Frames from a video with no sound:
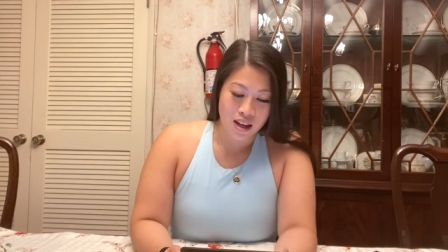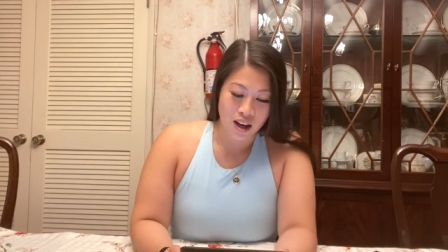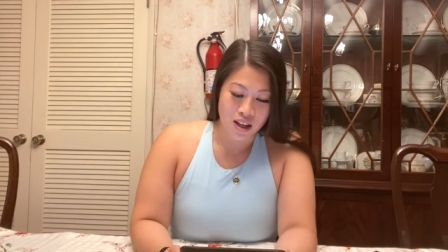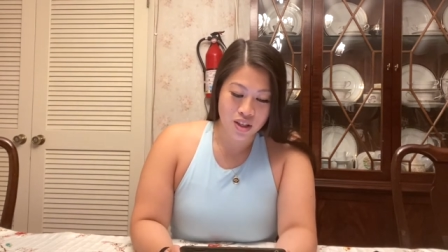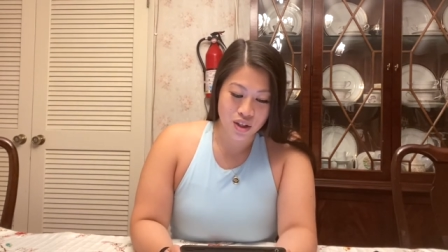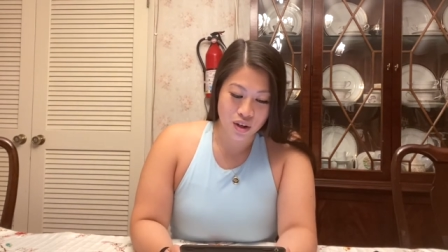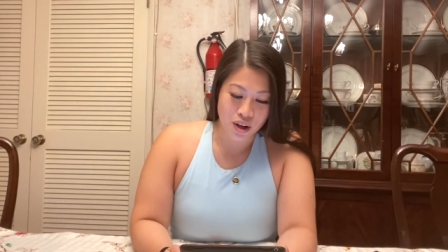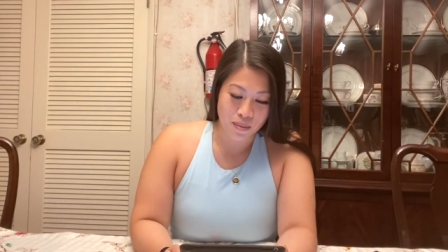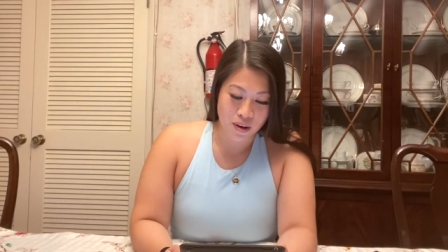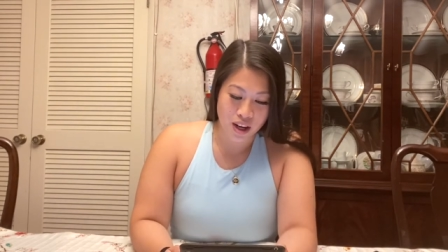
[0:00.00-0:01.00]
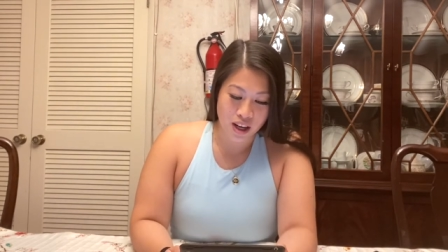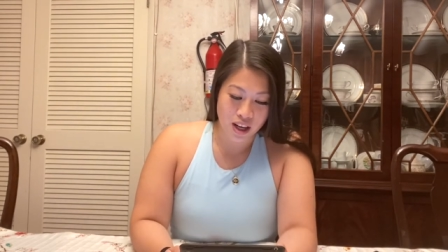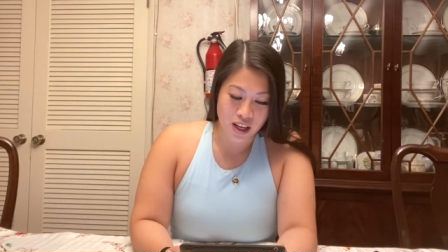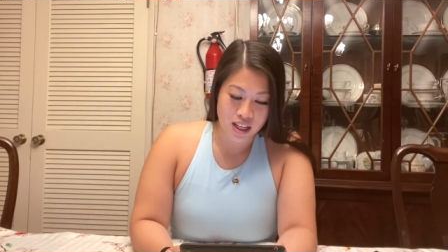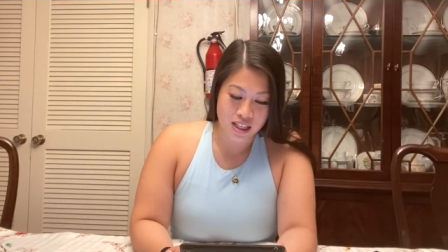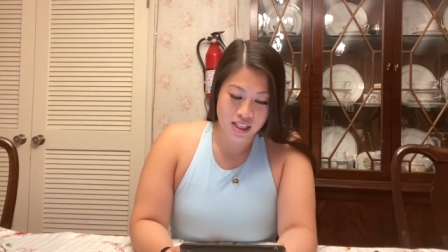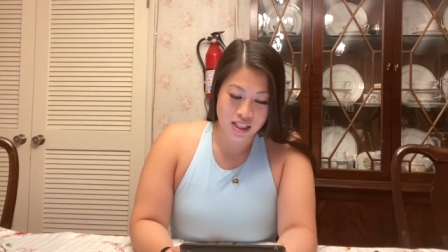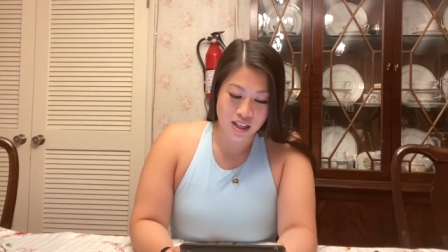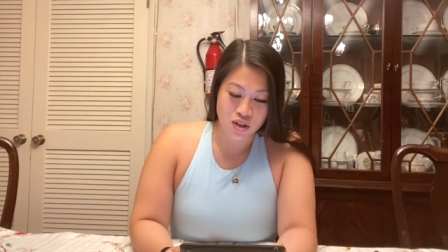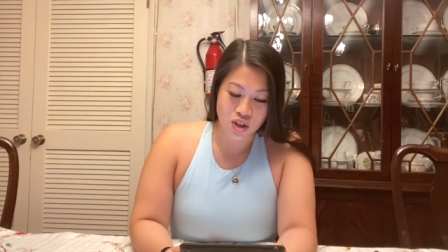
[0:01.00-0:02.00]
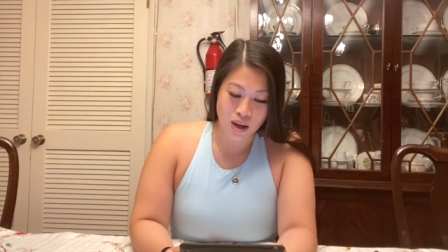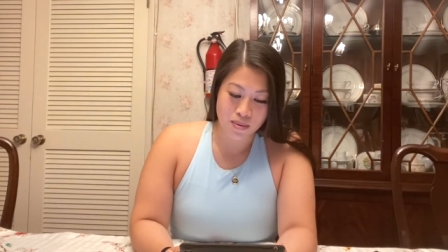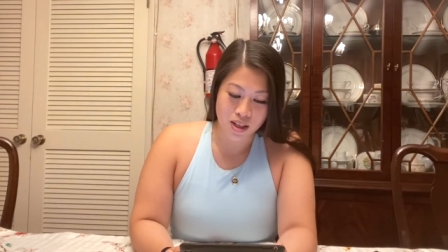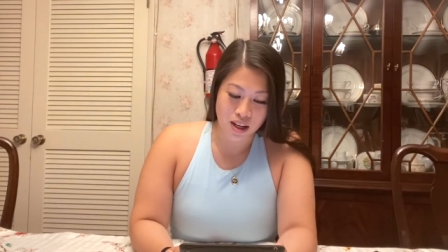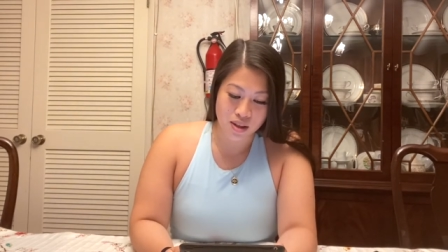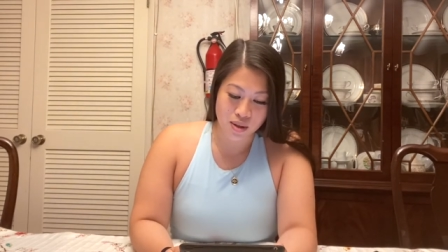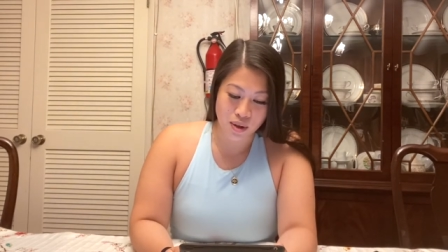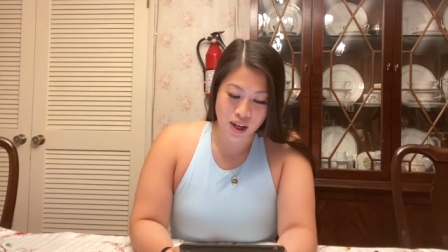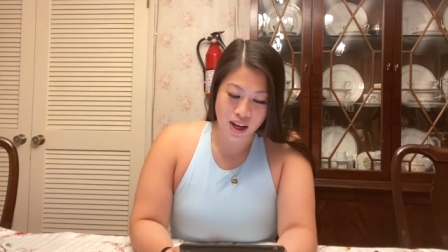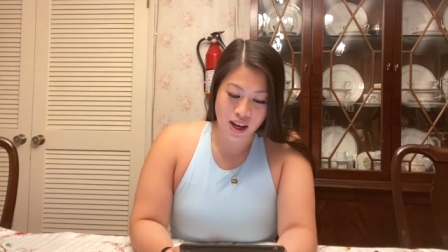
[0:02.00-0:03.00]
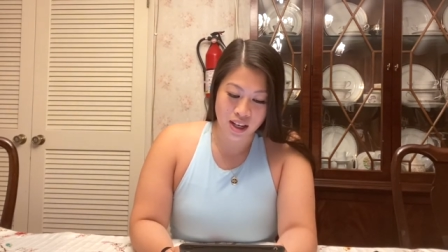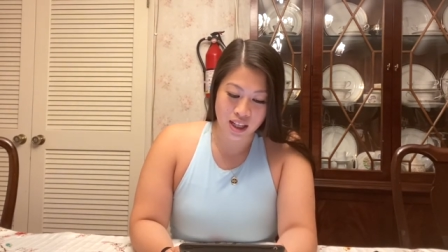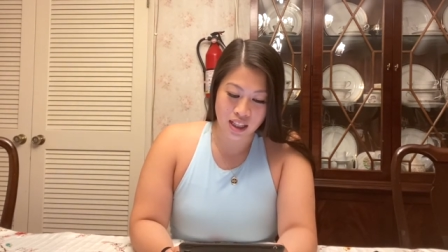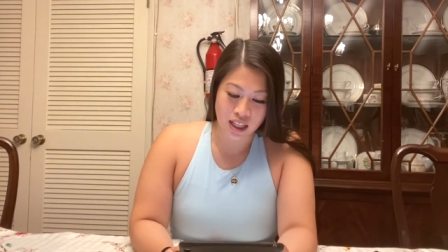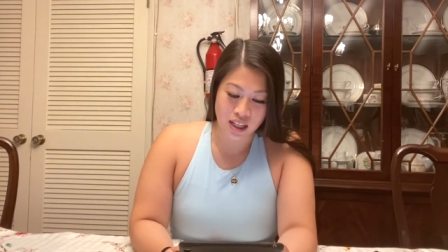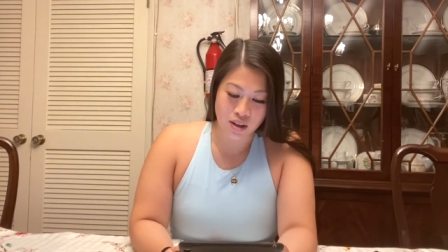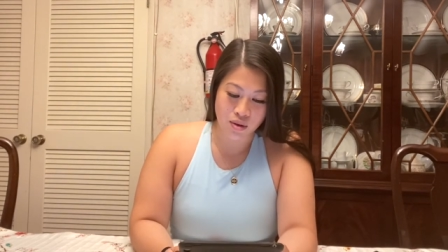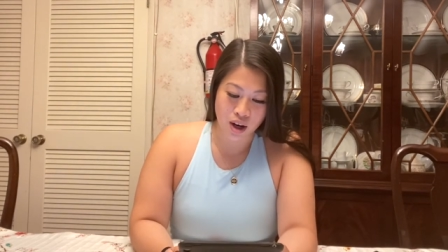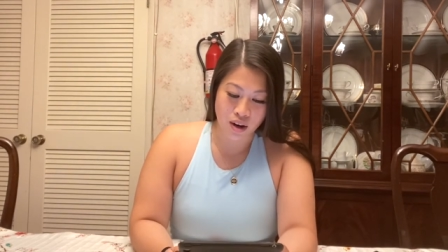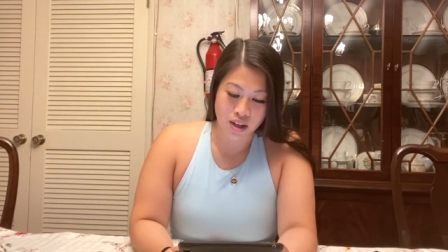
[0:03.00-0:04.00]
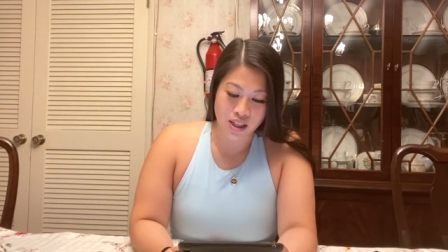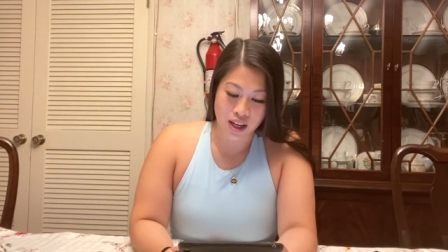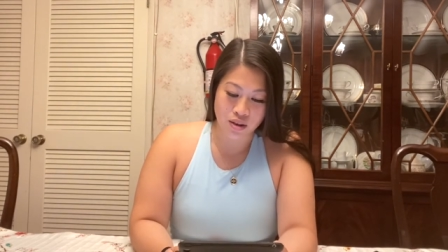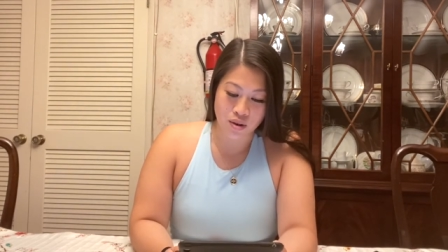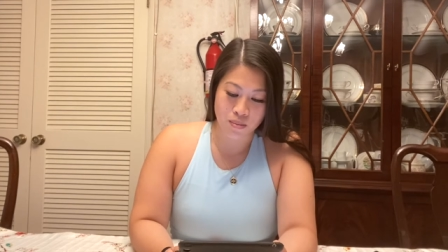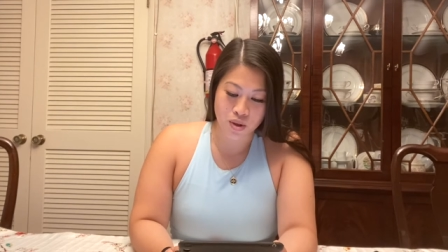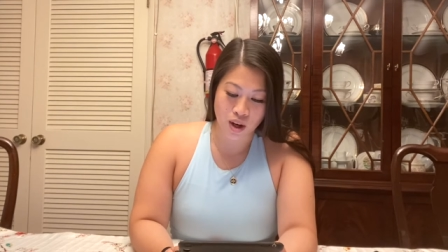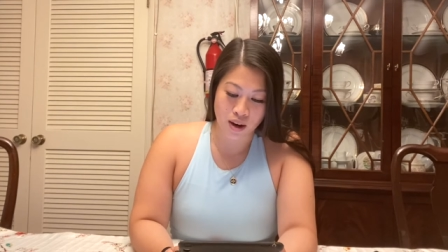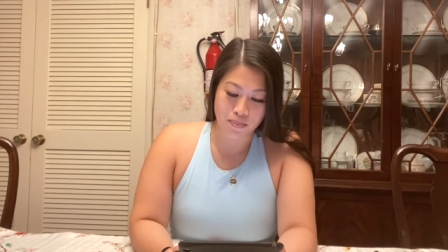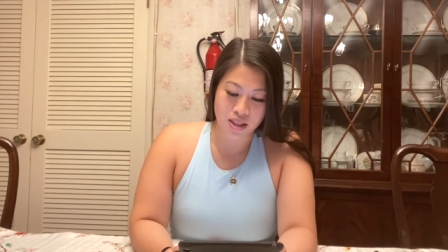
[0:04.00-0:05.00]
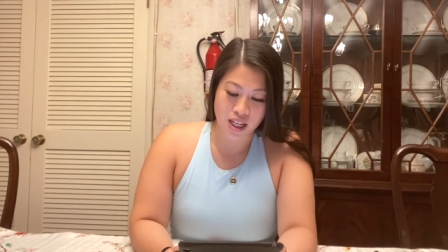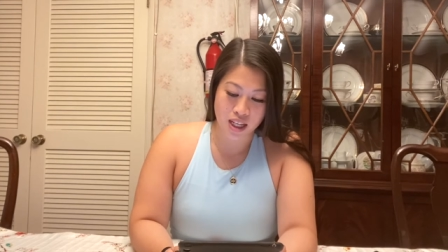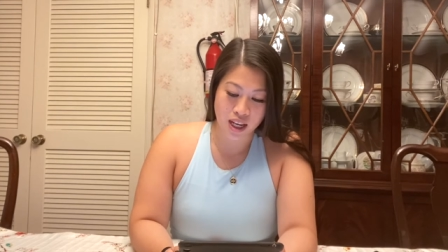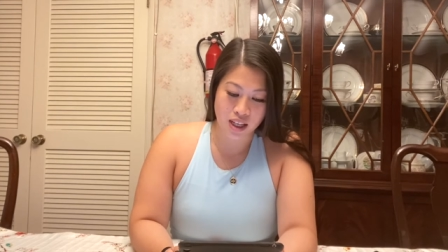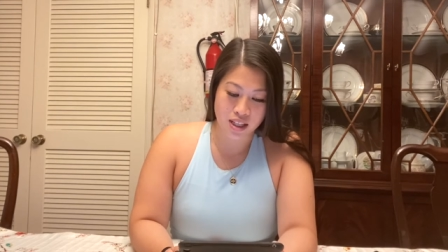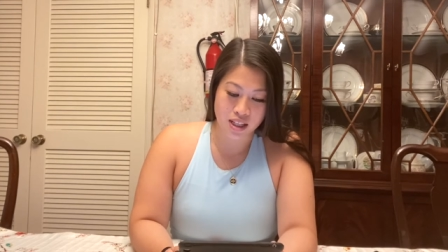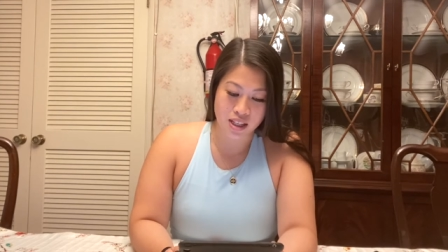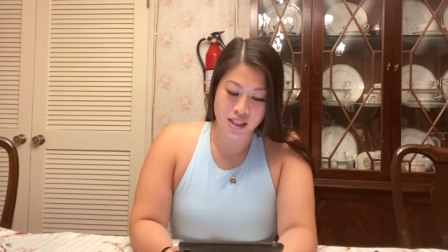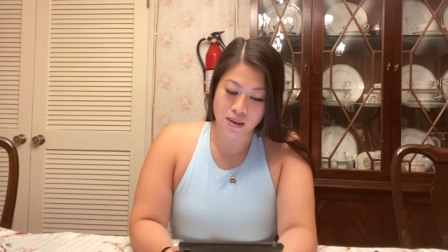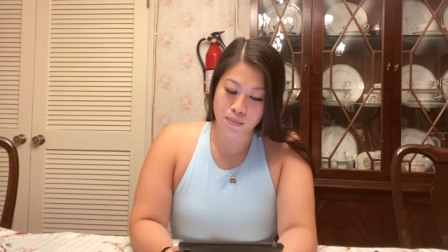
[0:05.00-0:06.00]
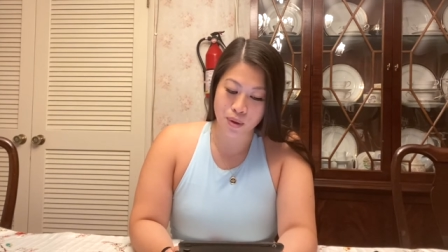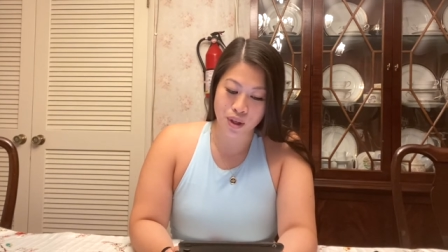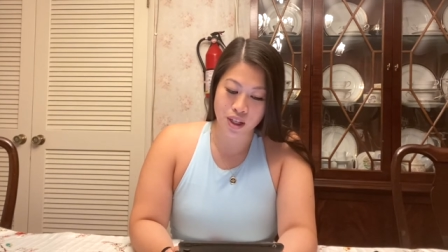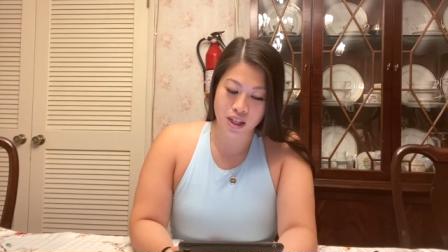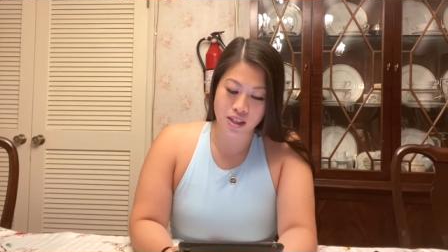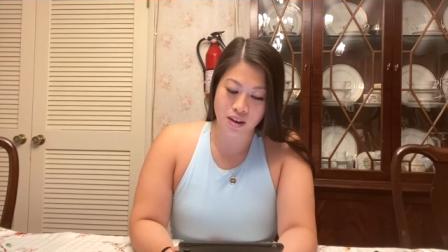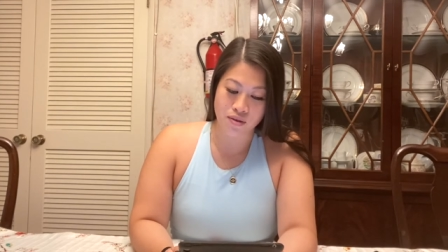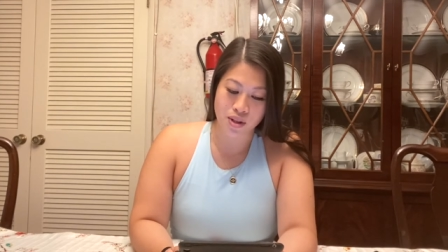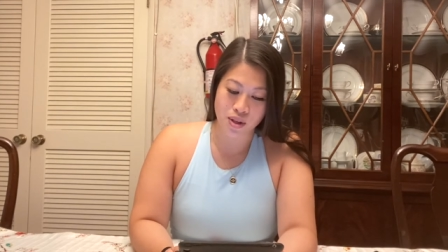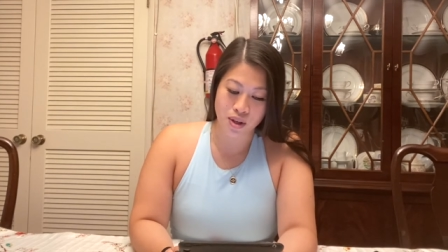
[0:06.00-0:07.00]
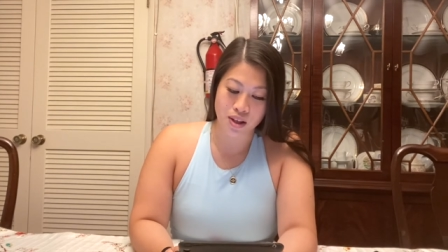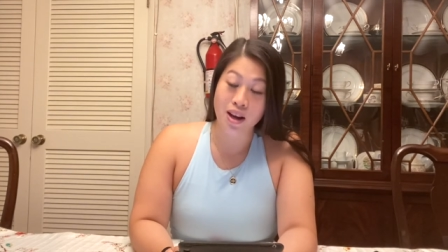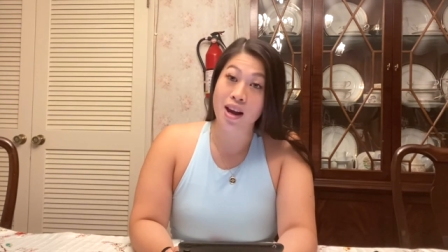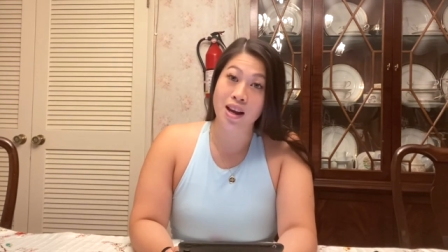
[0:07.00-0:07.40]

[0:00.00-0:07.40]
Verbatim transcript: Kansha Creamery is James Tatsuya and Elaine Yukari's ice cream shop dedicated to the simple goodness of dessert